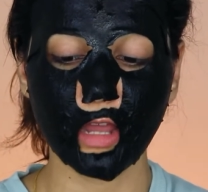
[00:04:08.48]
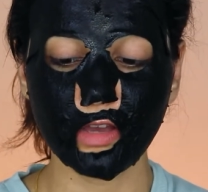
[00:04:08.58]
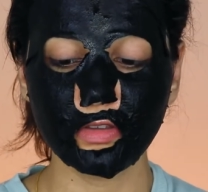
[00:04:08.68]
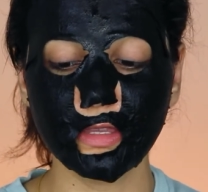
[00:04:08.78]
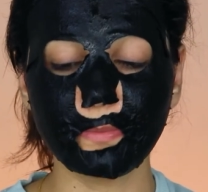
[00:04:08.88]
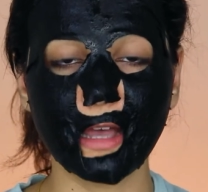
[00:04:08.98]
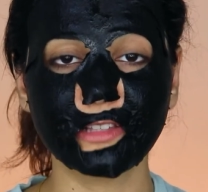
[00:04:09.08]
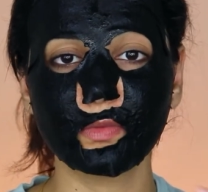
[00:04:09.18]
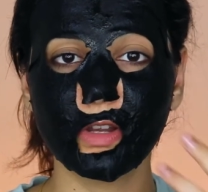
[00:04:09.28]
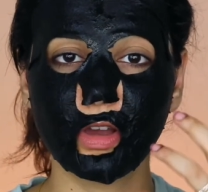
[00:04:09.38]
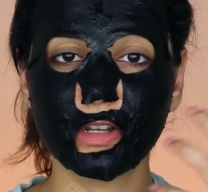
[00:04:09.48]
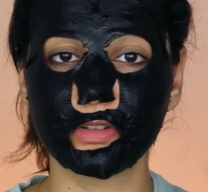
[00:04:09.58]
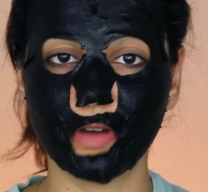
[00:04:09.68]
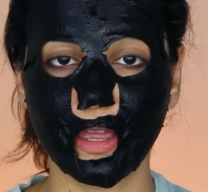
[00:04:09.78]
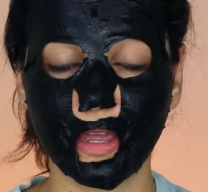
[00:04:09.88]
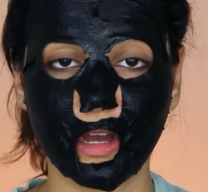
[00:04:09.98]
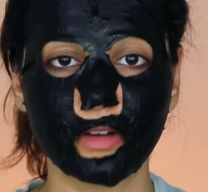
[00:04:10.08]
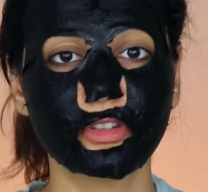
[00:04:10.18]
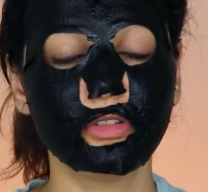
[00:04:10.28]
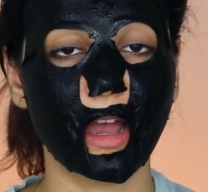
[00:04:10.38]
now the mask will not dry
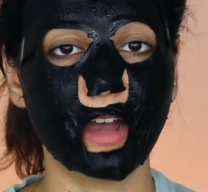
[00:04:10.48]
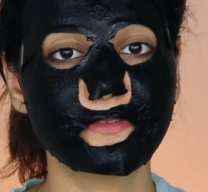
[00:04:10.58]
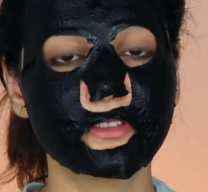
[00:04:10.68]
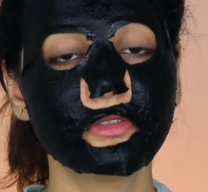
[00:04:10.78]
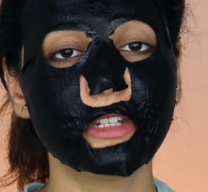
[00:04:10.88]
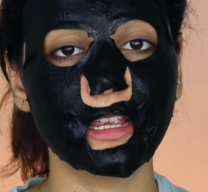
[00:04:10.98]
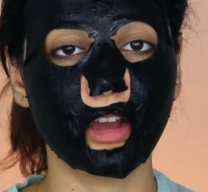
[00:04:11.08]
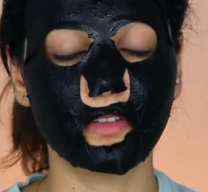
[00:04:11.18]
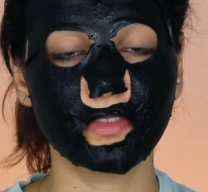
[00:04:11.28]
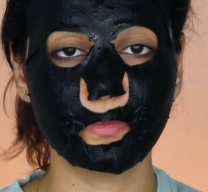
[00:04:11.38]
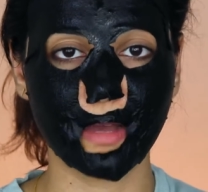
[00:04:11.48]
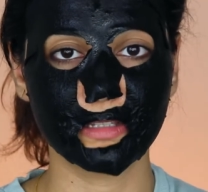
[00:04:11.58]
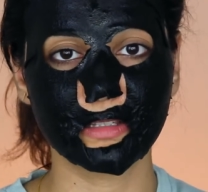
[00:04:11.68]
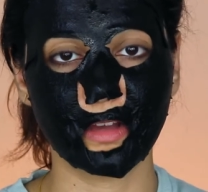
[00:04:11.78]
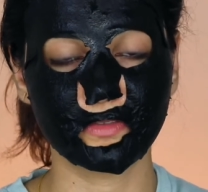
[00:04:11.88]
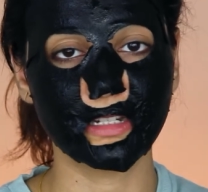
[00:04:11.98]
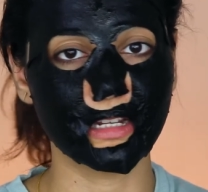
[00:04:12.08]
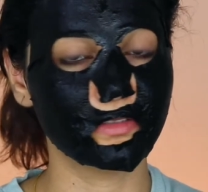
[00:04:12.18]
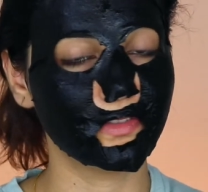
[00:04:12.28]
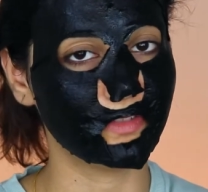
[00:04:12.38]
out. You have to take off the mask after
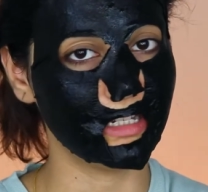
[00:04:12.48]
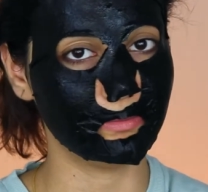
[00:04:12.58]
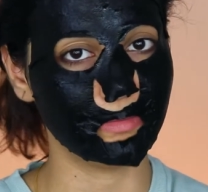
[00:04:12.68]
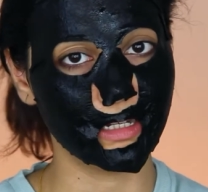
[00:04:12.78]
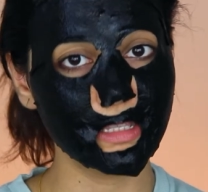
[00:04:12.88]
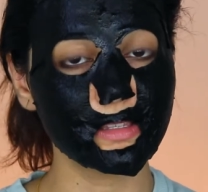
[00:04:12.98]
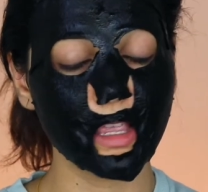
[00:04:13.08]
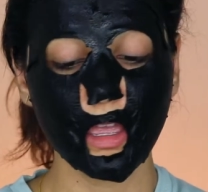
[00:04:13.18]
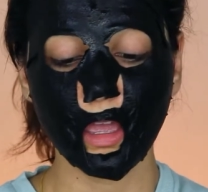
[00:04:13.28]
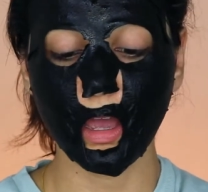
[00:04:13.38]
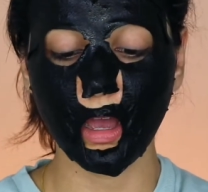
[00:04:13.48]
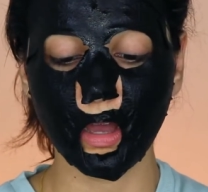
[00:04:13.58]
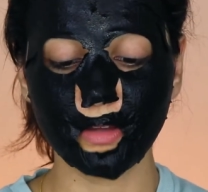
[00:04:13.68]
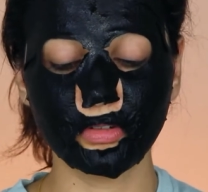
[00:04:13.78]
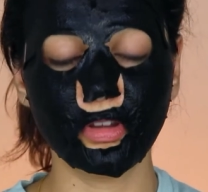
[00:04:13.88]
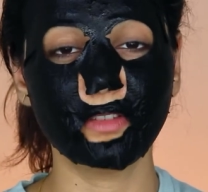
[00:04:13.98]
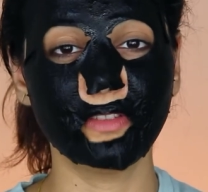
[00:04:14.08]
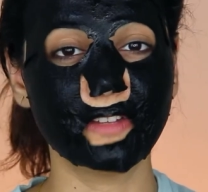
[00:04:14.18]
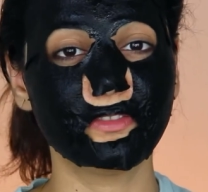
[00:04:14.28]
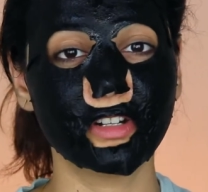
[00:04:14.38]
10 to 15 minutes. Do not
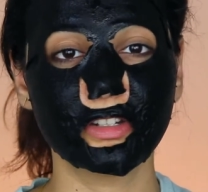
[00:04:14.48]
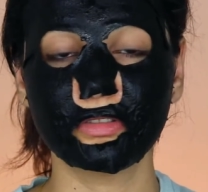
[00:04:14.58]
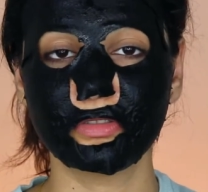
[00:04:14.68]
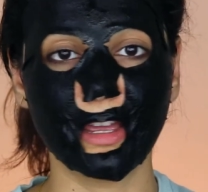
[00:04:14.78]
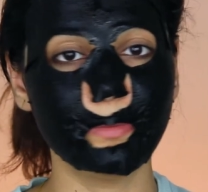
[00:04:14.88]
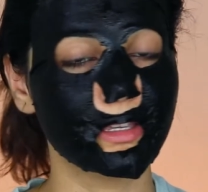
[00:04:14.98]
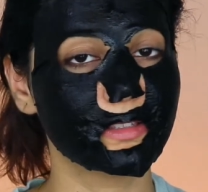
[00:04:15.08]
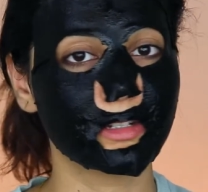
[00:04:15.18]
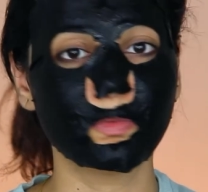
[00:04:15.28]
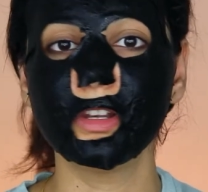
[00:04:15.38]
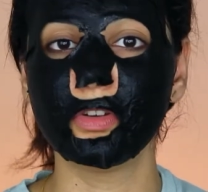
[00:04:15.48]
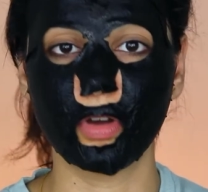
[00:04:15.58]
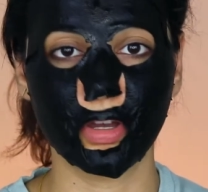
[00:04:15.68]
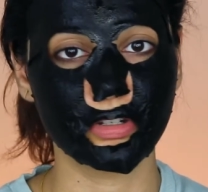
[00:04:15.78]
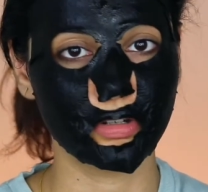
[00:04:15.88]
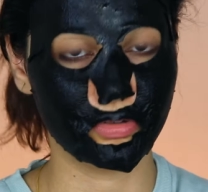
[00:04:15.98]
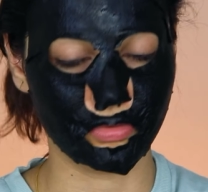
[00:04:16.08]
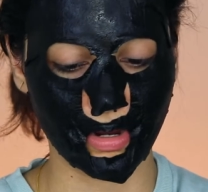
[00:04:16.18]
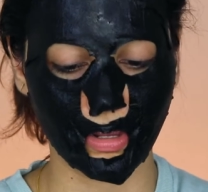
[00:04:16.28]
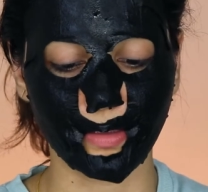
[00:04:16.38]
wait for it to dry because it will not
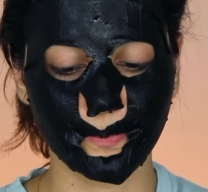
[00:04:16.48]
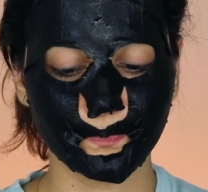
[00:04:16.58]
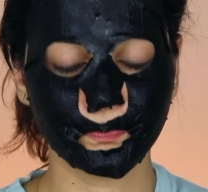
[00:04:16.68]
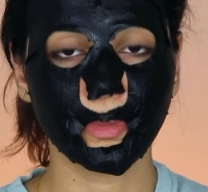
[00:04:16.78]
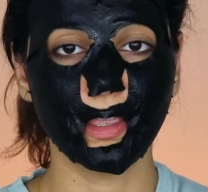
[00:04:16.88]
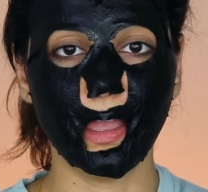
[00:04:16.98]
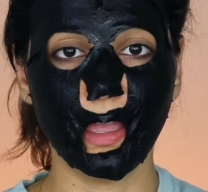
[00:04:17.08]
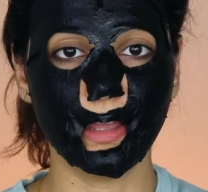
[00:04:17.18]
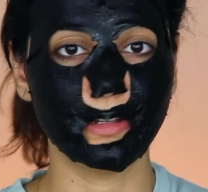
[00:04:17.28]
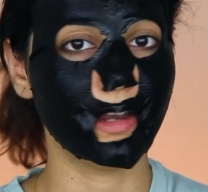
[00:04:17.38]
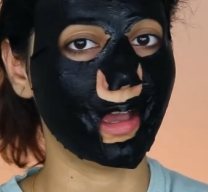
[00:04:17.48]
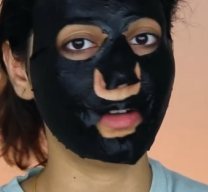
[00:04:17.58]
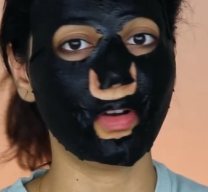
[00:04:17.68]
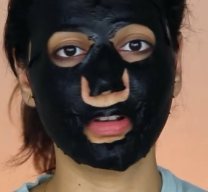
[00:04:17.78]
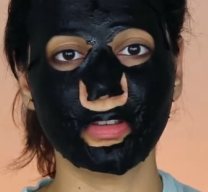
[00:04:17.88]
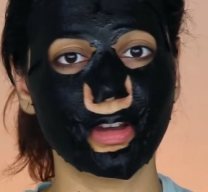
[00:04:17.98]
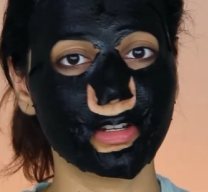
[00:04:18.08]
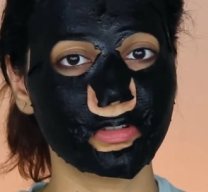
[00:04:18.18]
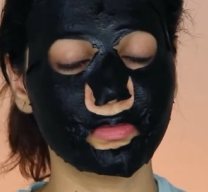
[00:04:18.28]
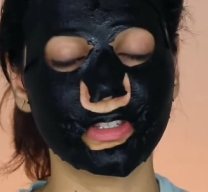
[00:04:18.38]
dry. And now all you
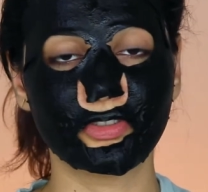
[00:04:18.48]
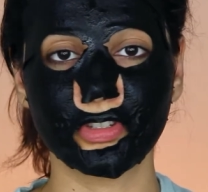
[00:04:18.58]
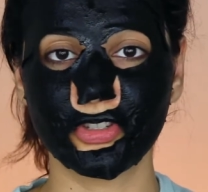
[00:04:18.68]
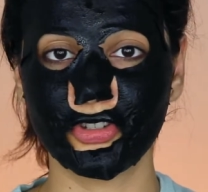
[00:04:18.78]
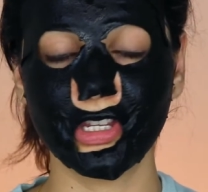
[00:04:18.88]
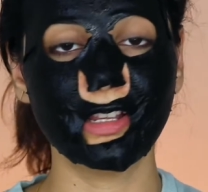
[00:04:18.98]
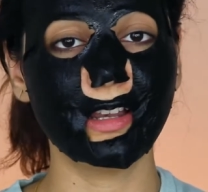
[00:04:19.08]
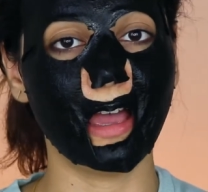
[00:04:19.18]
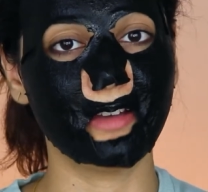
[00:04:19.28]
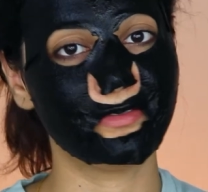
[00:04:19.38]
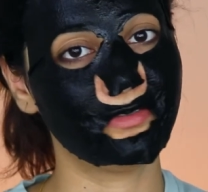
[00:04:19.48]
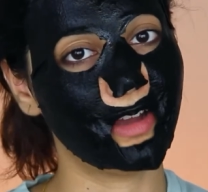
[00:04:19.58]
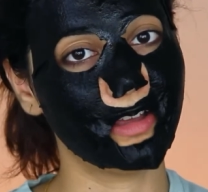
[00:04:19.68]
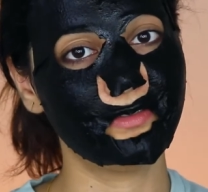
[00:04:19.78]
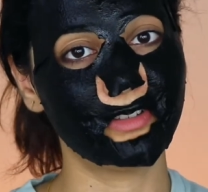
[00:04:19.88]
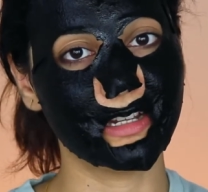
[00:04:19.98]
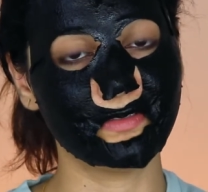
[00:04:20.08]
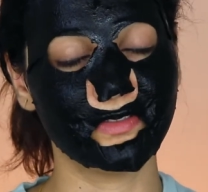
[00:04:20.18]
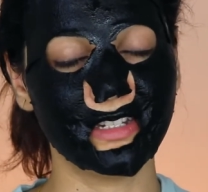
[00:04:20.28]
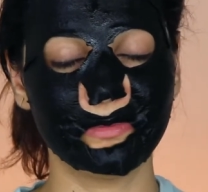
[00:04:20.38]
gotta do is just chill, have fun for
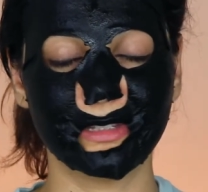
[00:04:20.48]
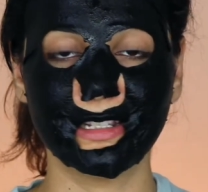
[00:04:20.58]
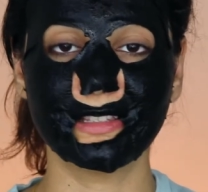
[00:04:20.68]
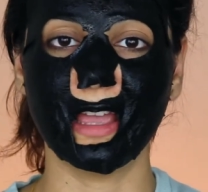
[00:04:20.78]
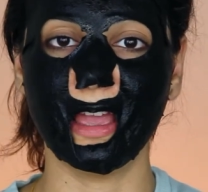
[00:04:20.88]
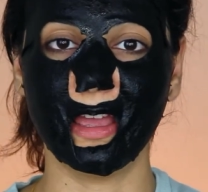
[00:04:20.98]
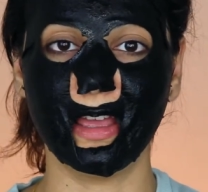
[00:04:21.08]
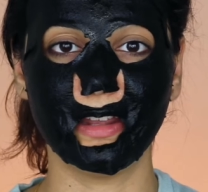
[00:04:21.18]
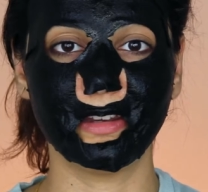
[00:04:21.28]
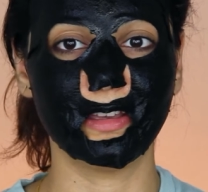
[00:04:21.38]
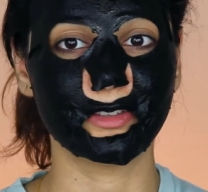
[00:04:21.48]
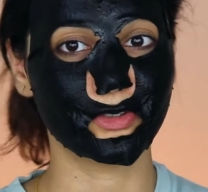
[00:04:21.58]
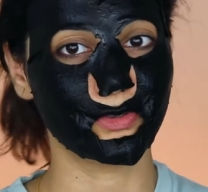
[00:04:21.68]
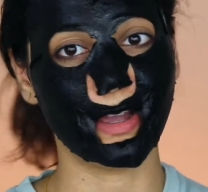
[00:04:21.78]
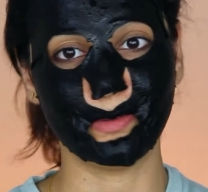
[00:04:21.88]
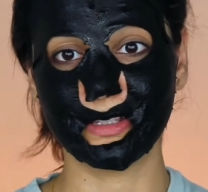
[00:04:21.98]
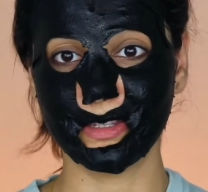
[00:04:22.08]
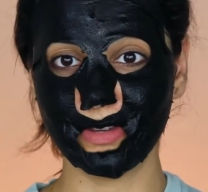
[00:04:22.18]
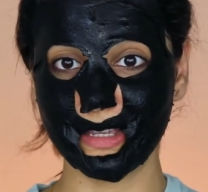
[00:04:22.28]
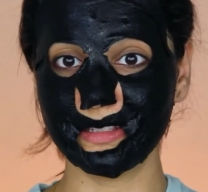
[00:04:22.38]
10-15 minutes, and so I will
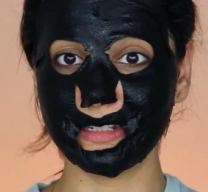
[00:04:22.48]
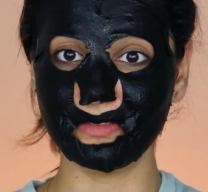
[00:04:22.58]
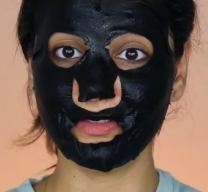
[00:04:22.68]
see you guys in 10-15